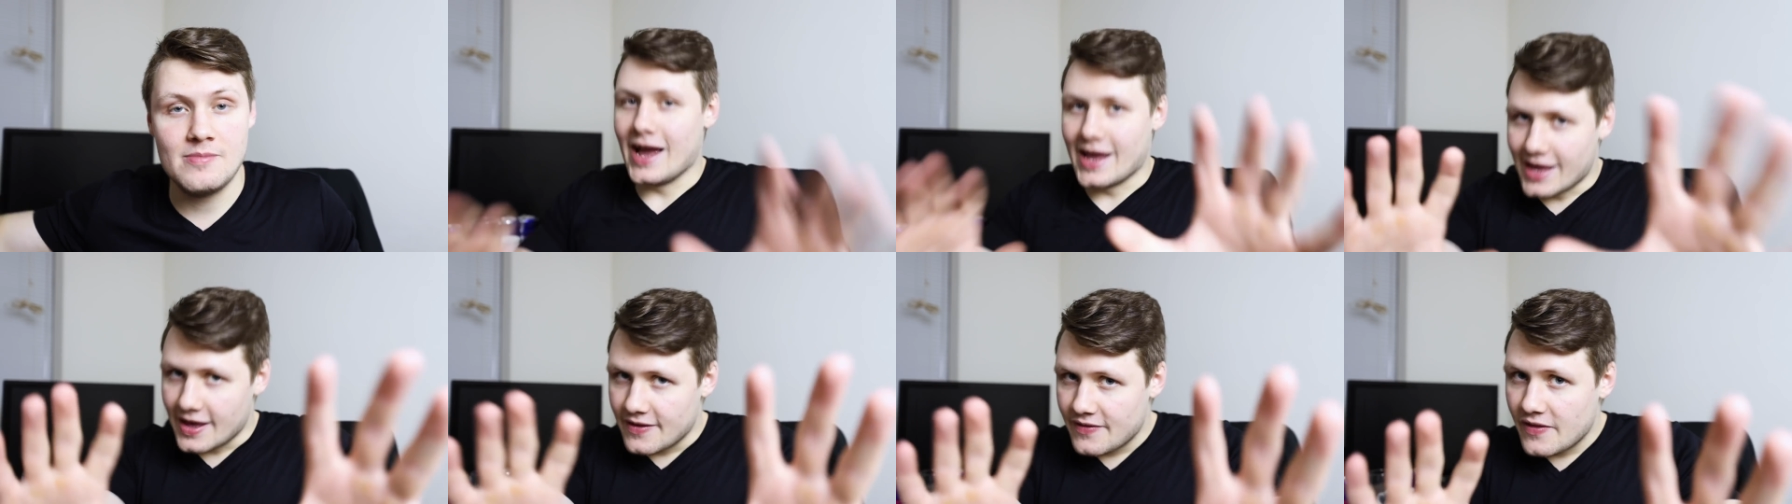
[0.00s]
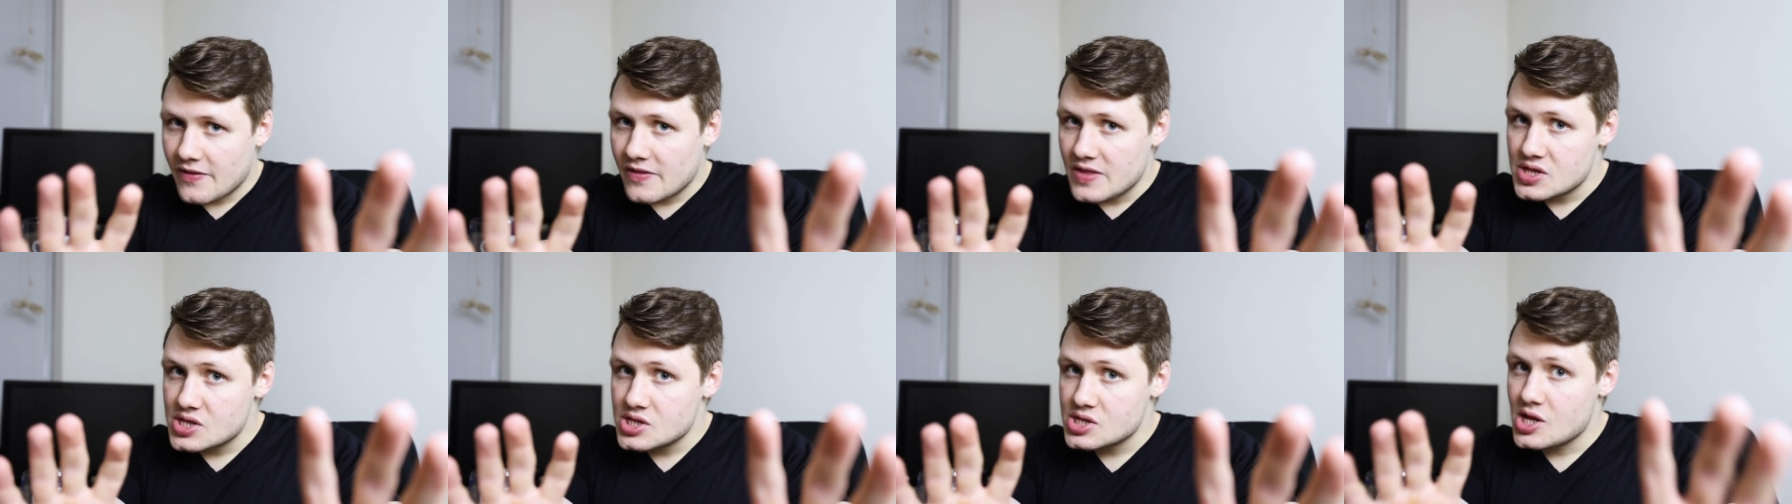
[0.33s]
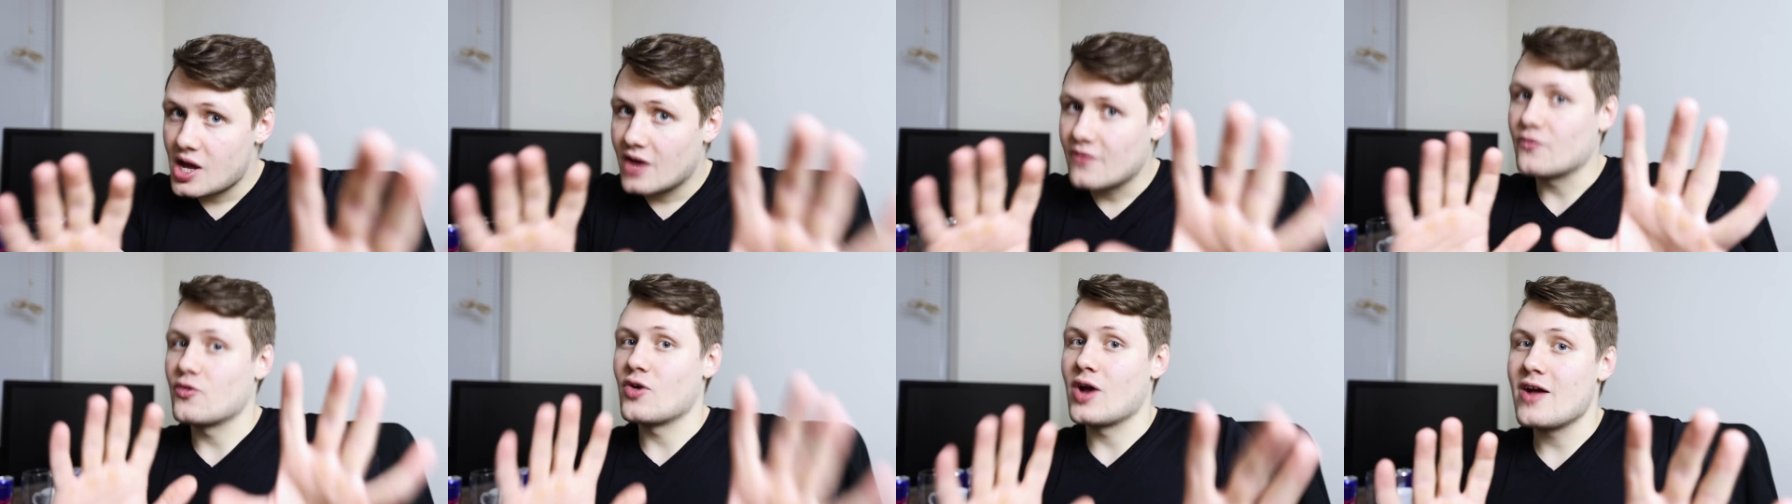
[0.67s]
I get that this is
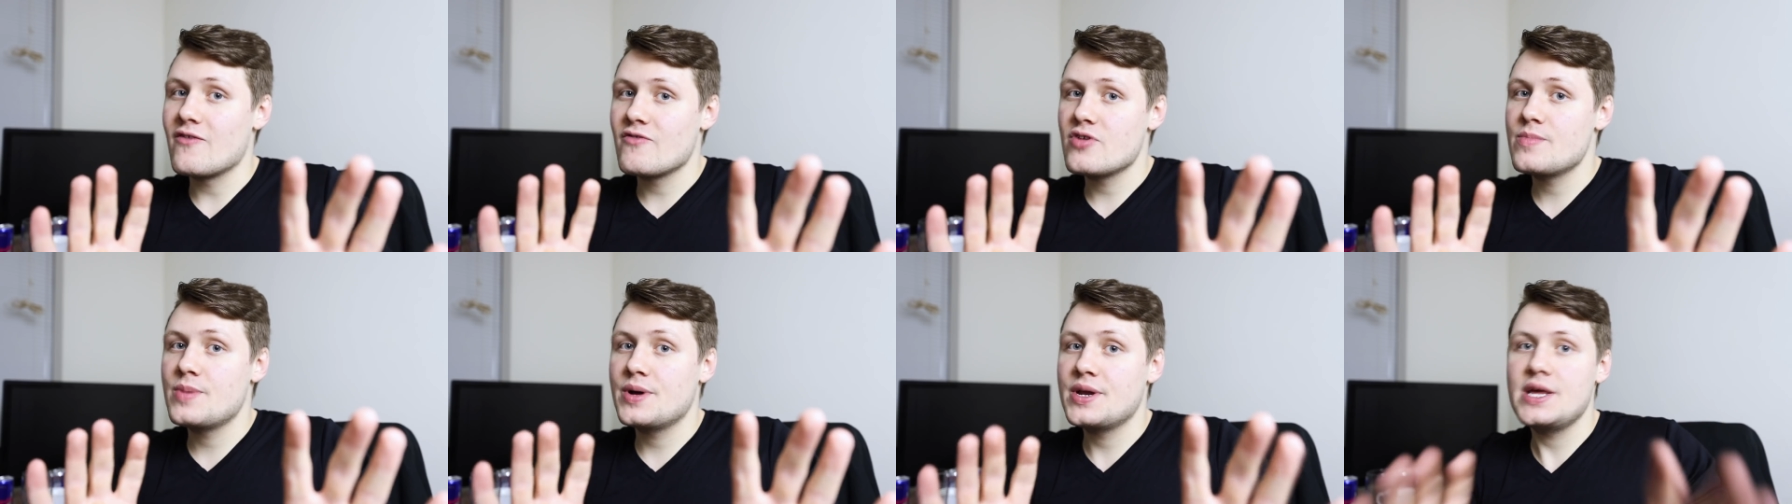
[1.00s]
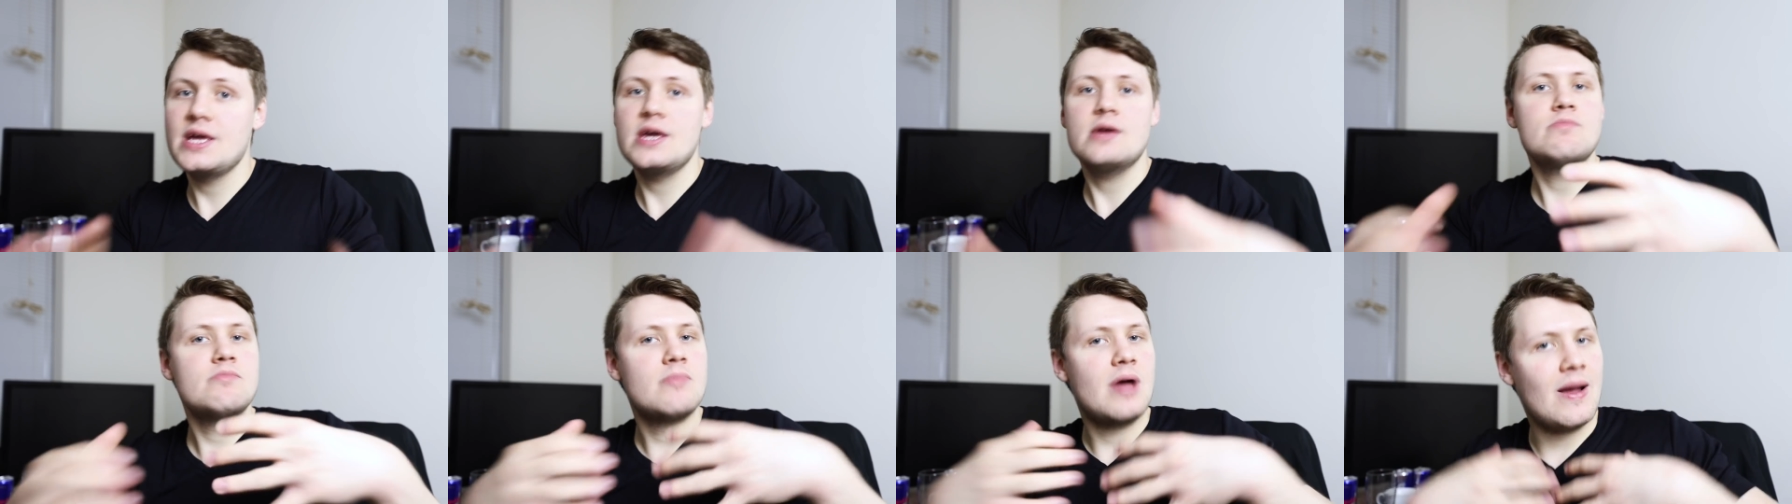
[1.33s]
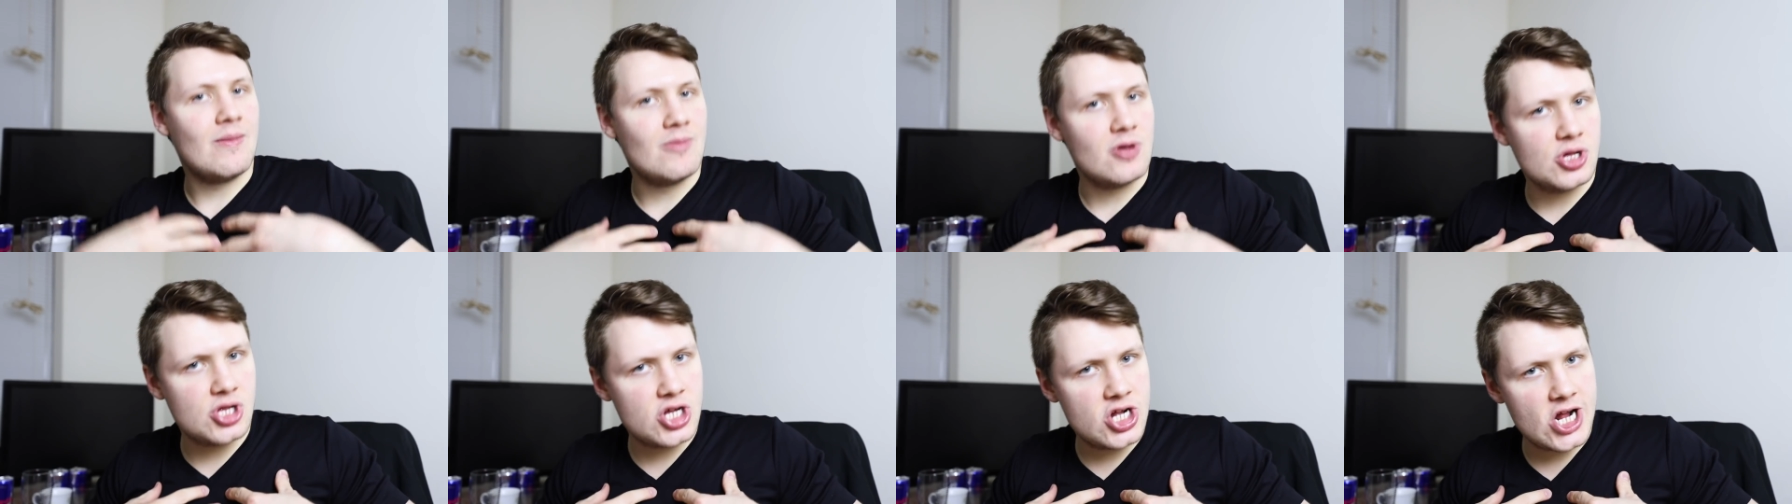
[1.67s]
not for everybody,
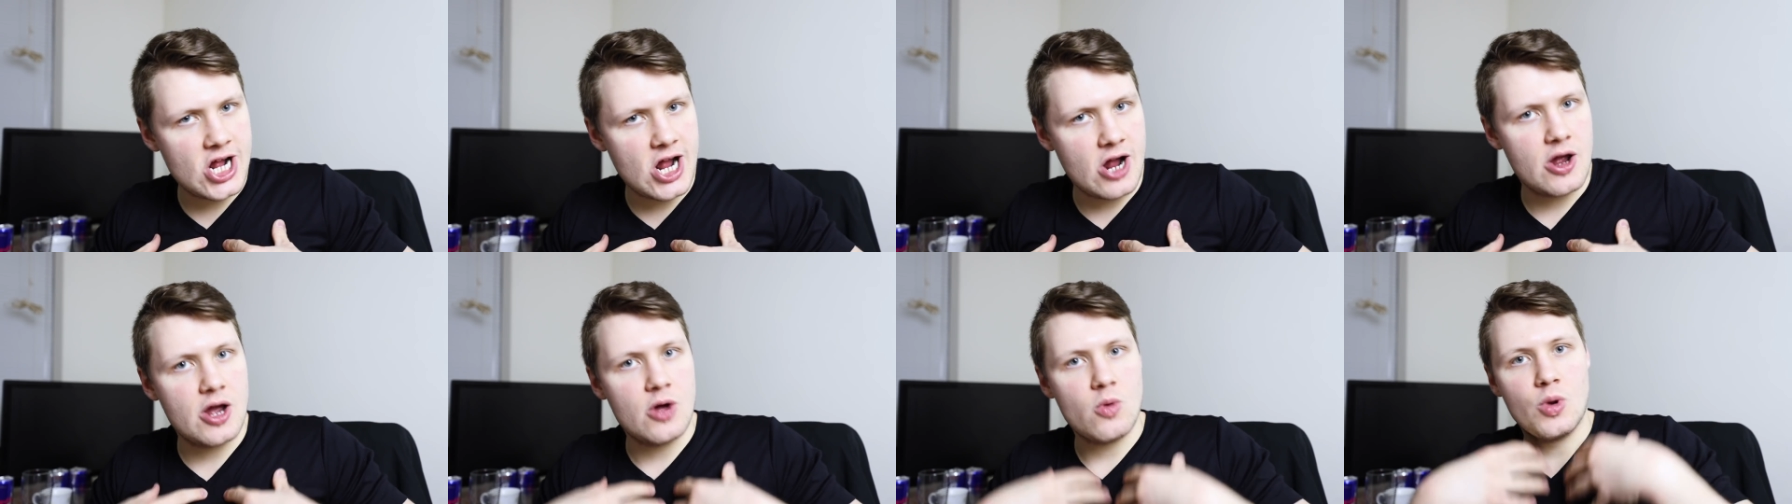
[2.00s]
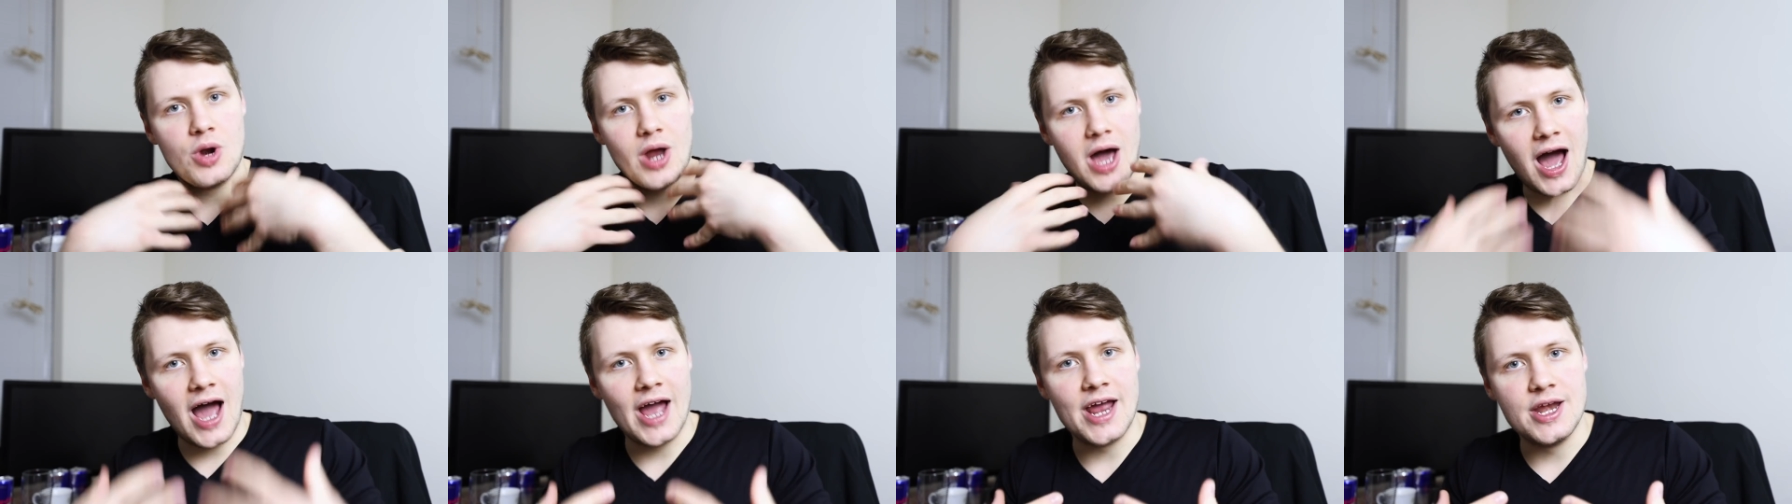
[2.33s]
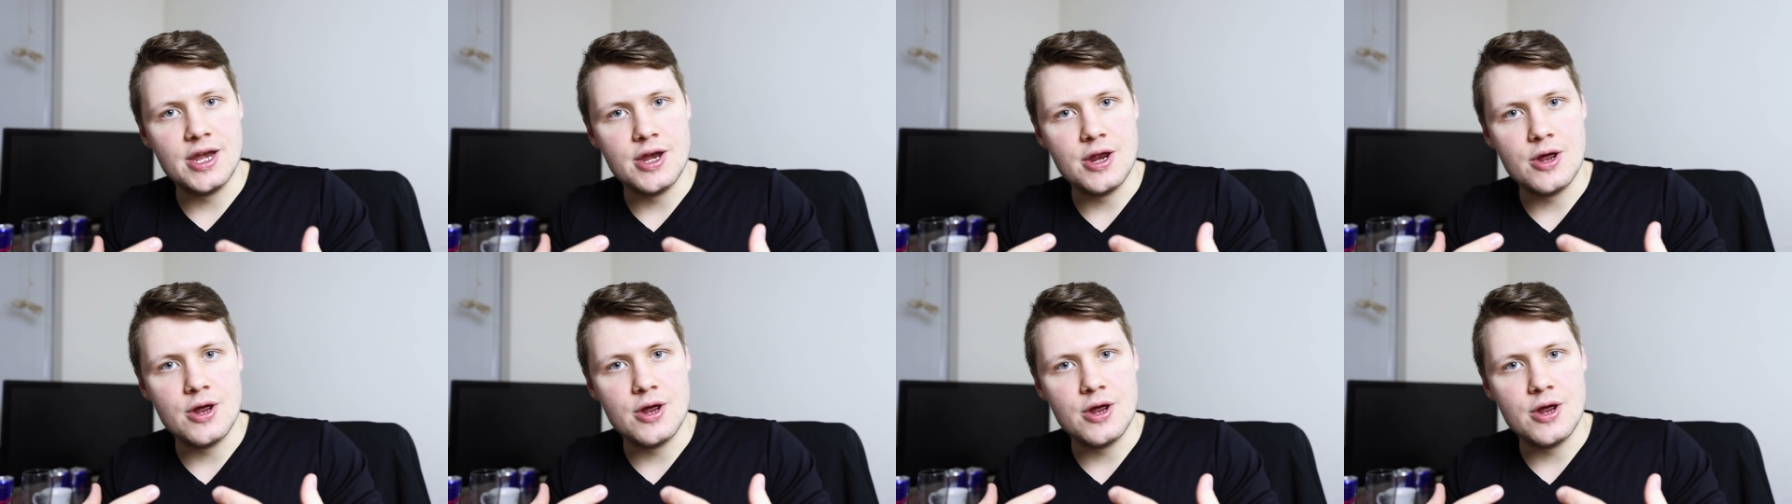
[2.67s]
I'm just sharing what I